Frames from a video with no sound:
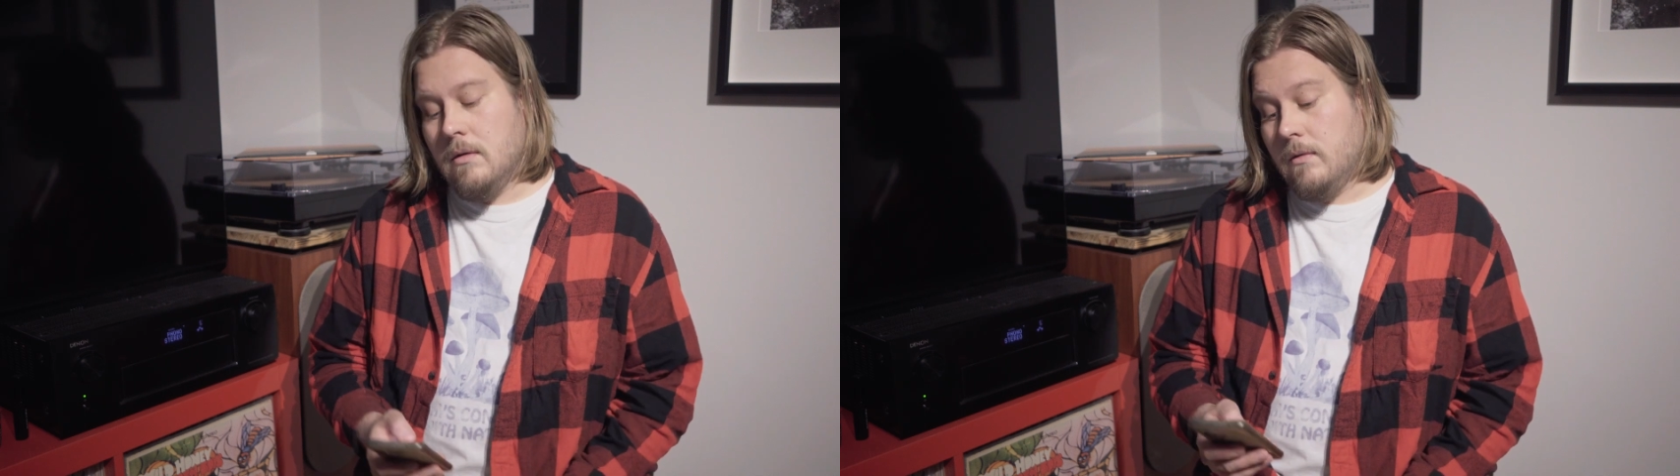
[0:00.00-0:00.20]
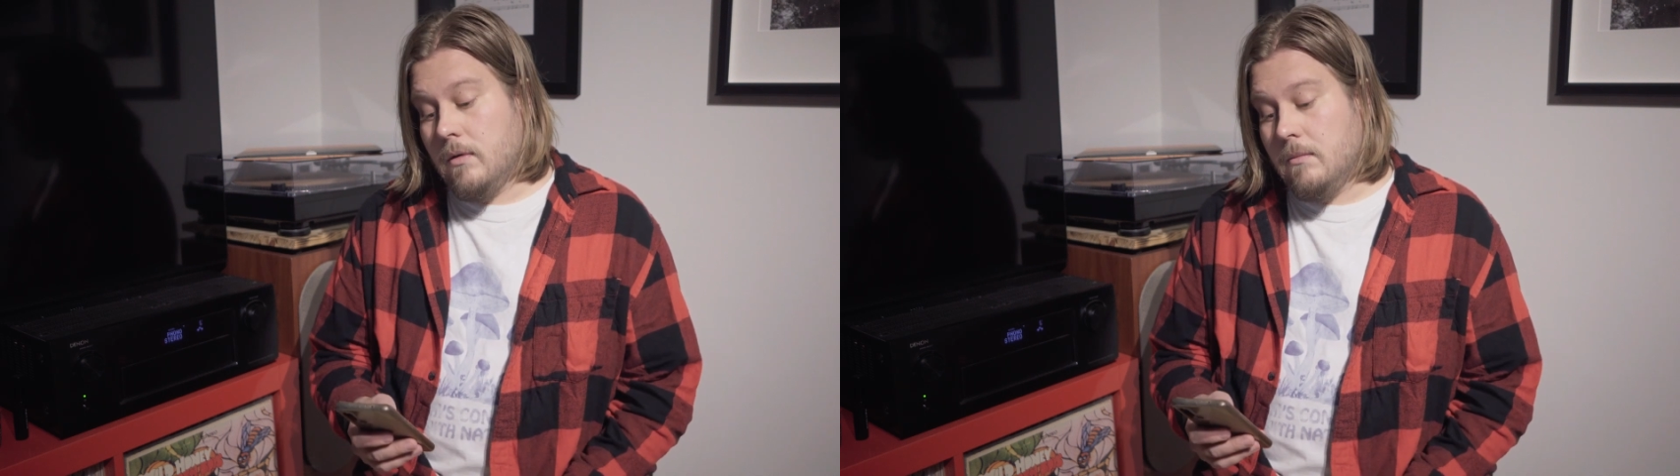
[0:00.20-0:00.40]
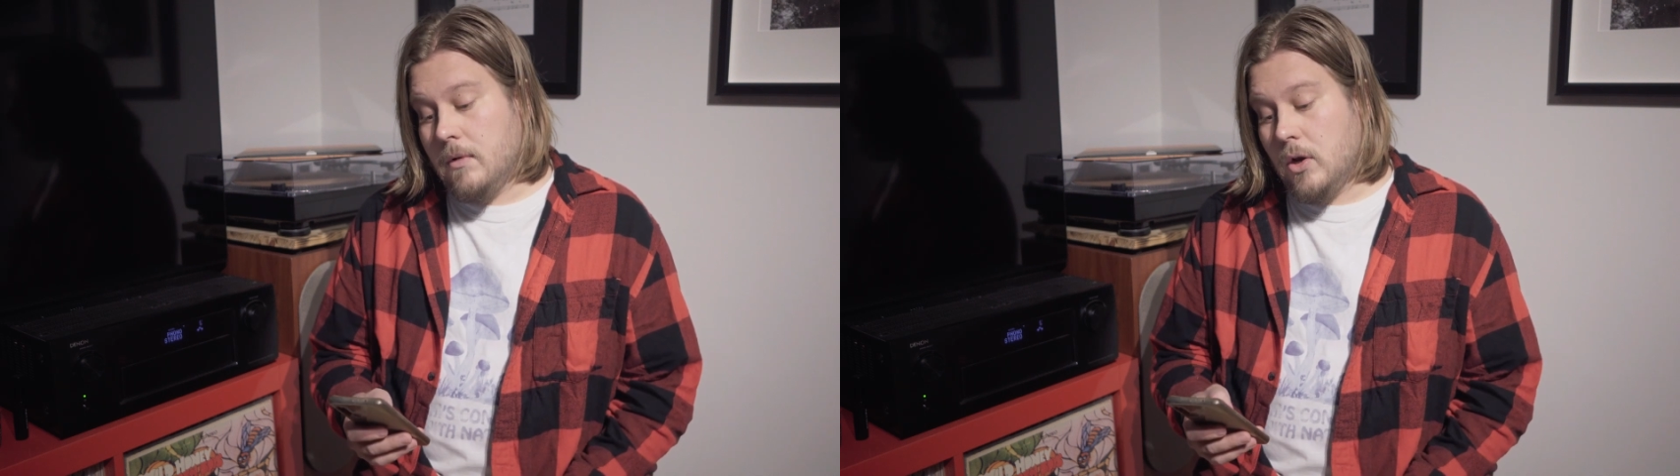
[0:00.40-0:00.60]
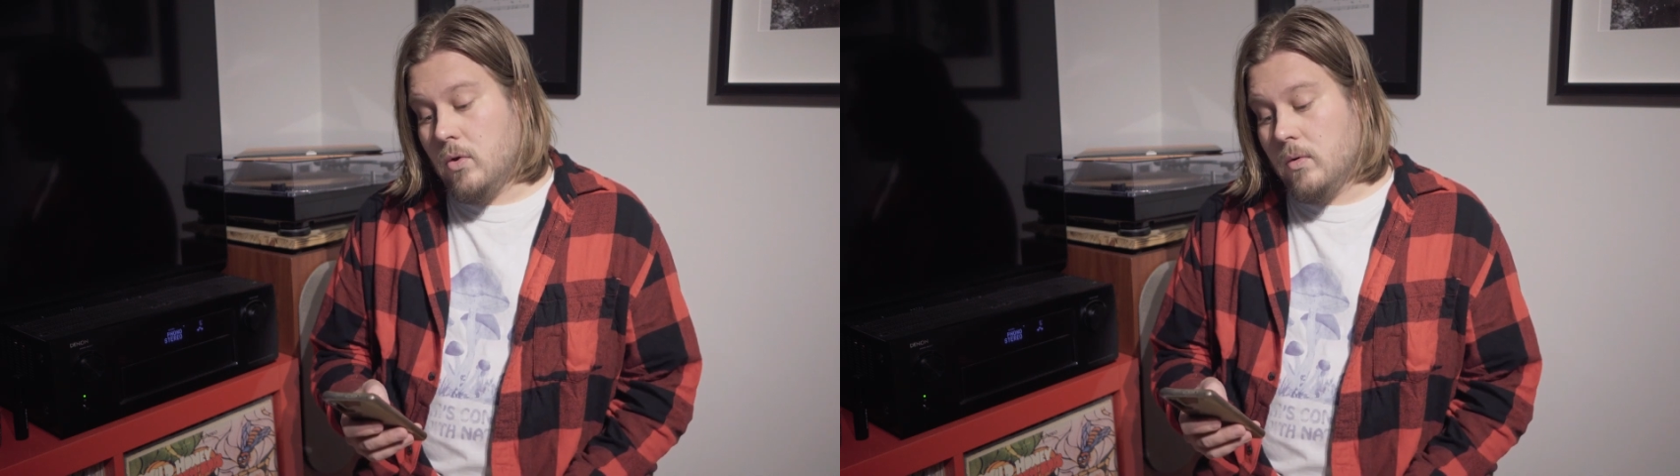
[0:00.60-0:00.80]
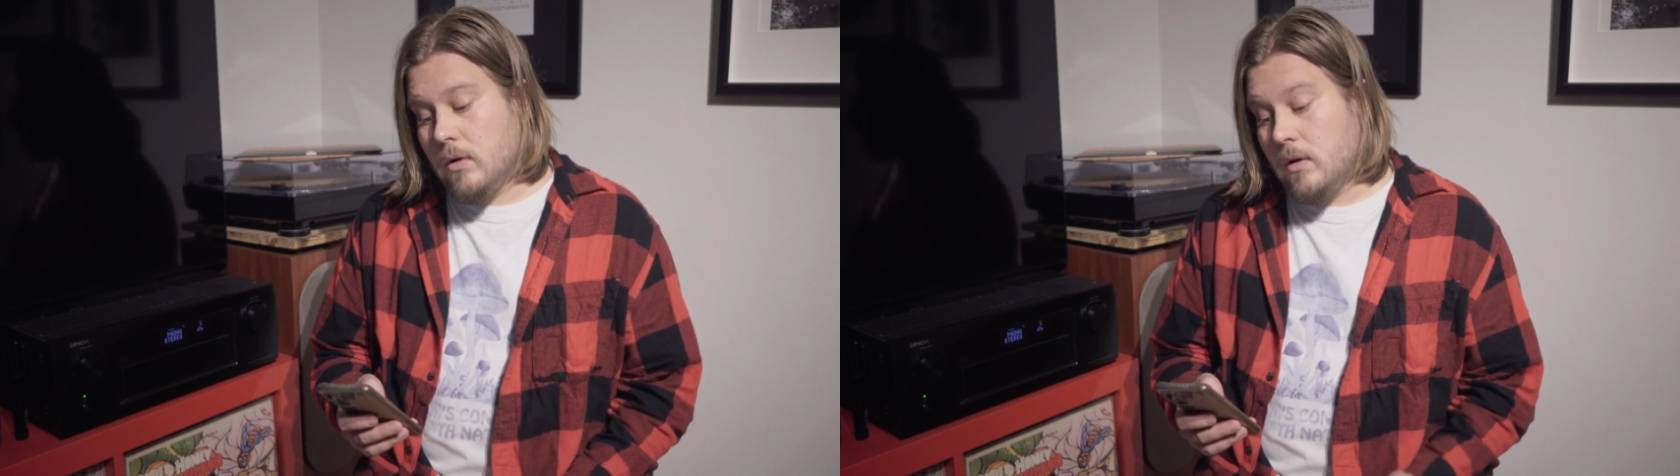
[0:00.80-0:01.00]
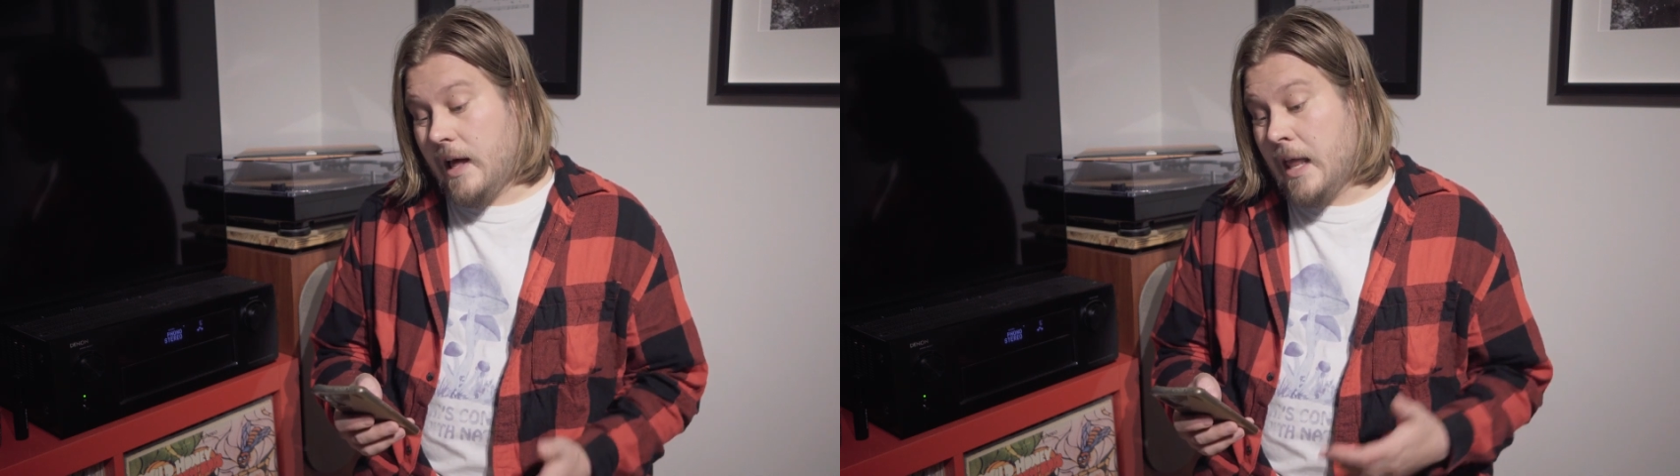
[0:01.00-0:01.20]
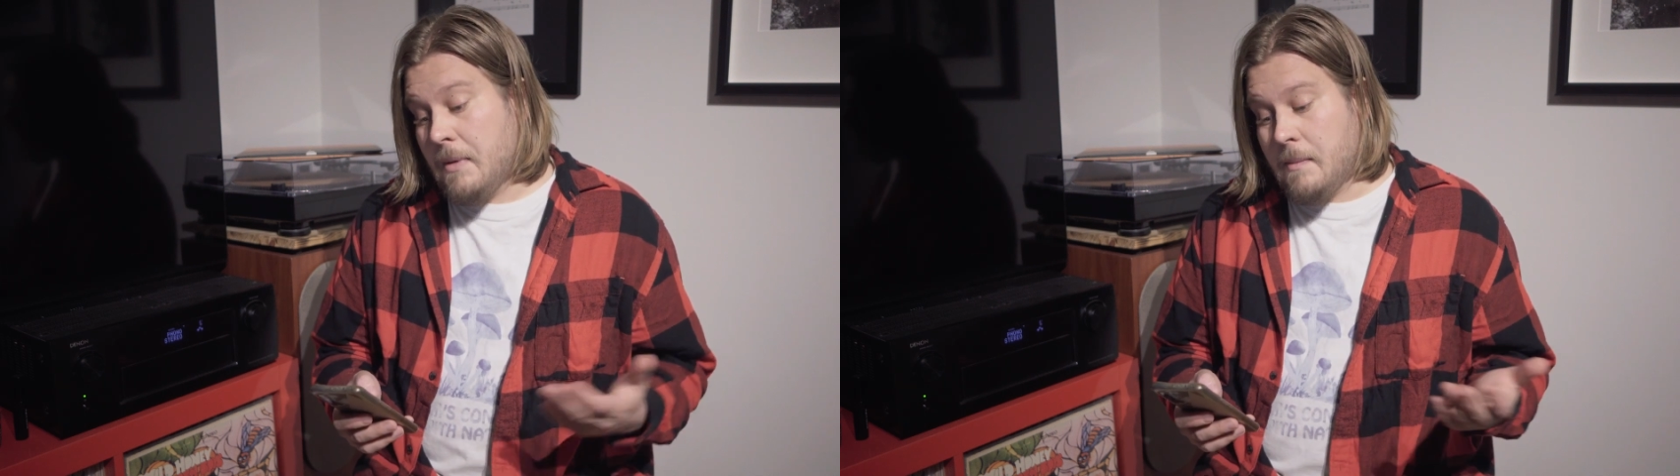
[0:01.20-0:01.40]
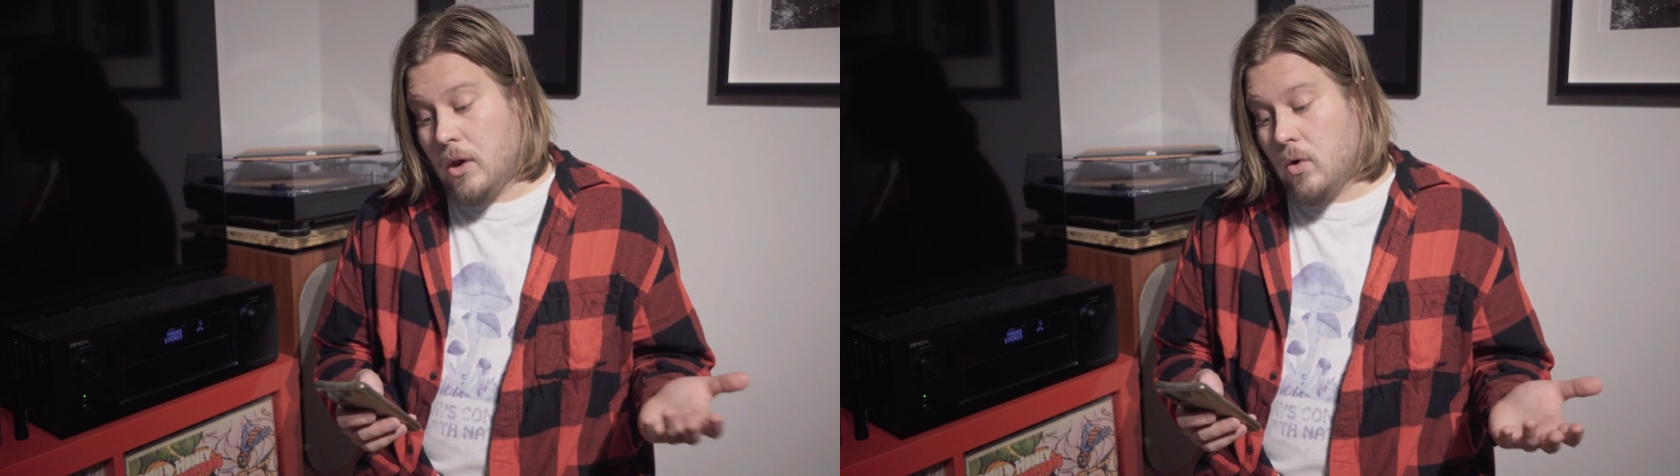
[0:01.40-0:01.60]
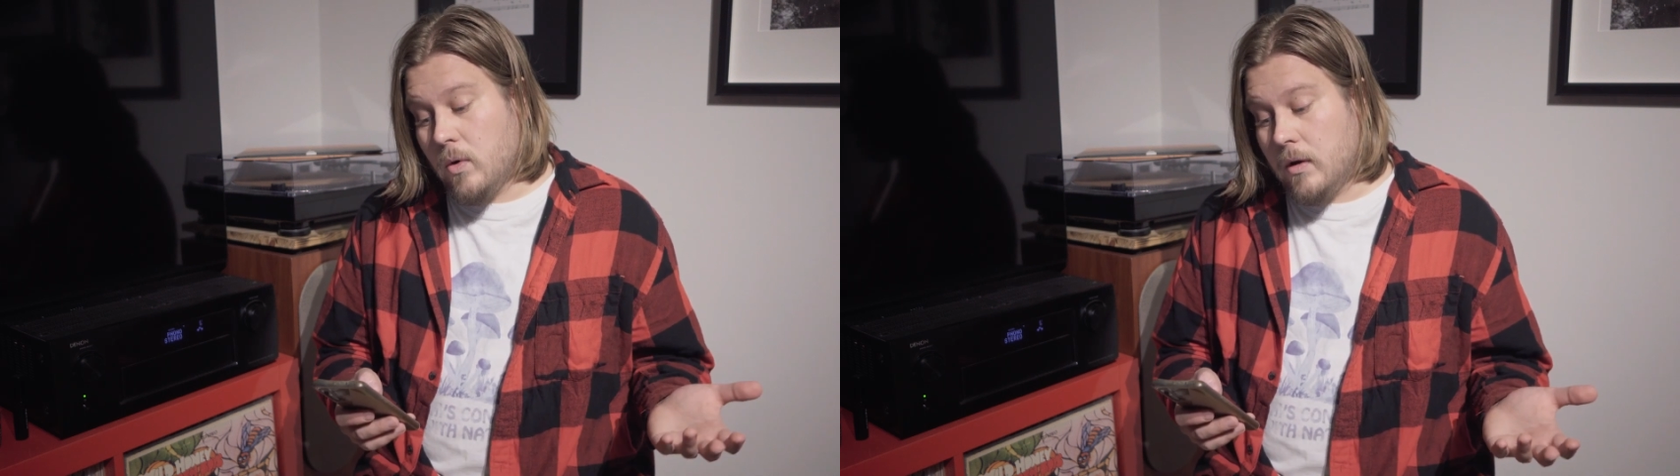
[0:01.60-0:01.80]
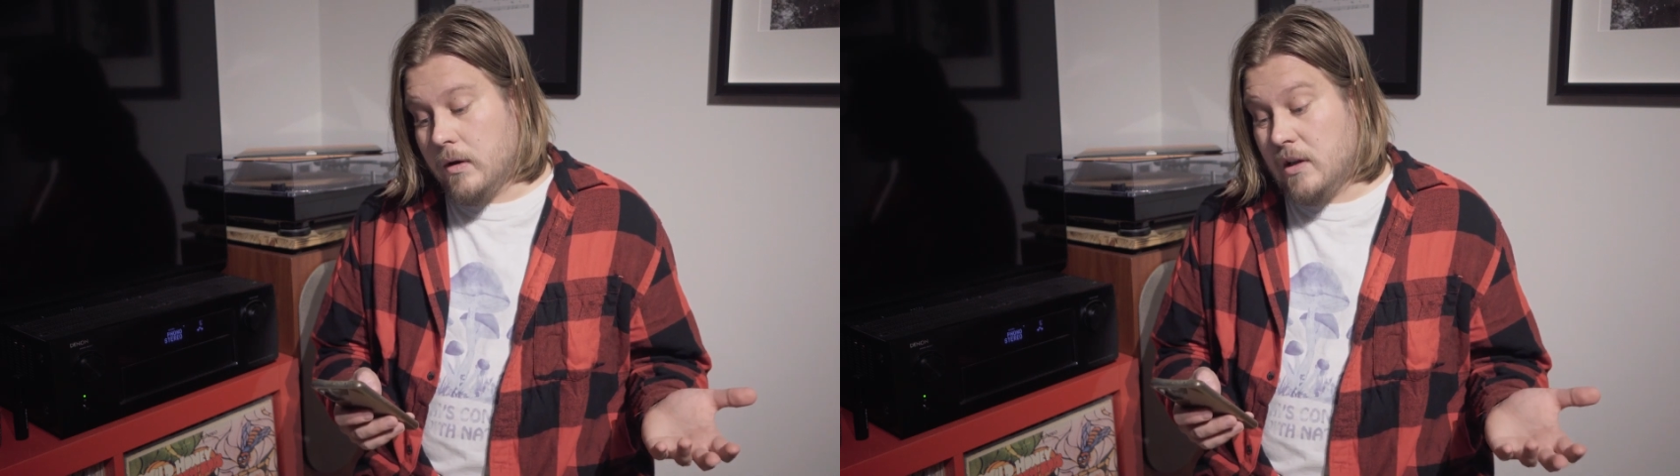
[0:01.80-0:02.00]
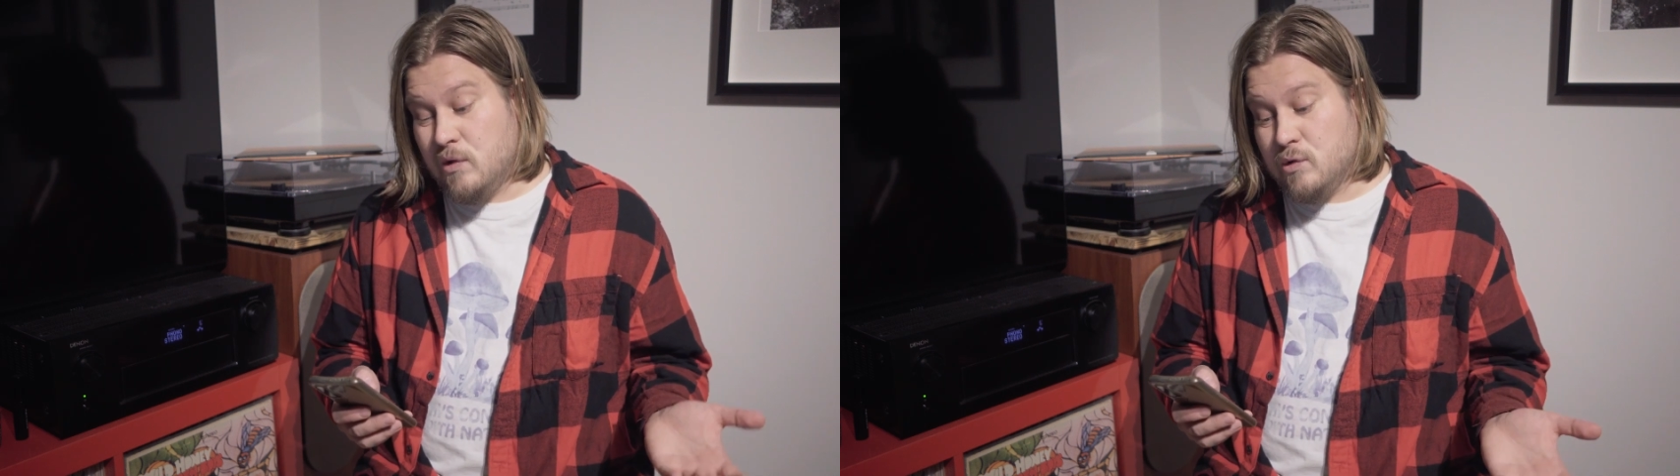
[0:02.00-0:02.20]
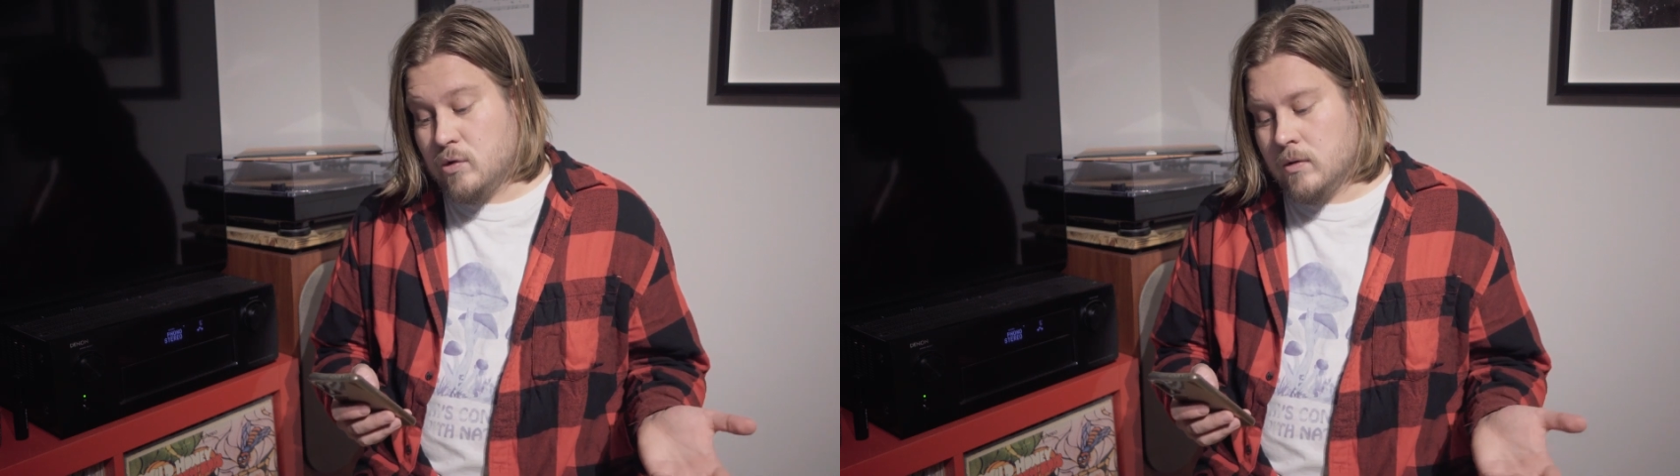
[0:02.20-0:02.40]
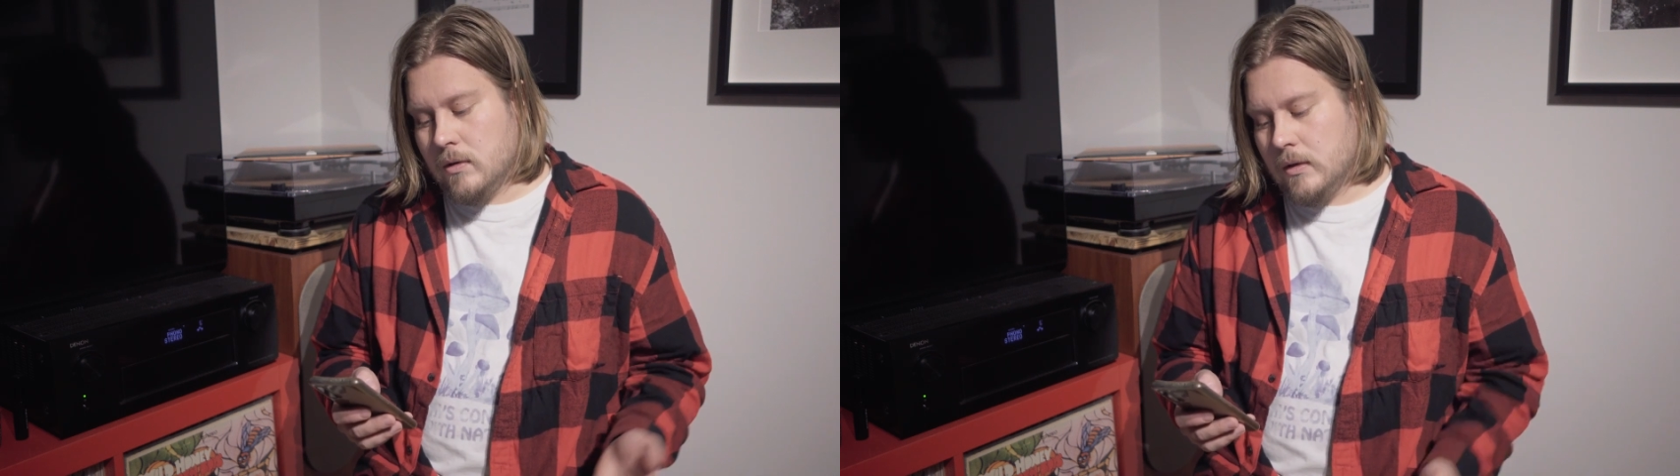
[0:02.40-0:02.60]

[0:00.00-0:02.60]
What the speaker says: from a Alabama local news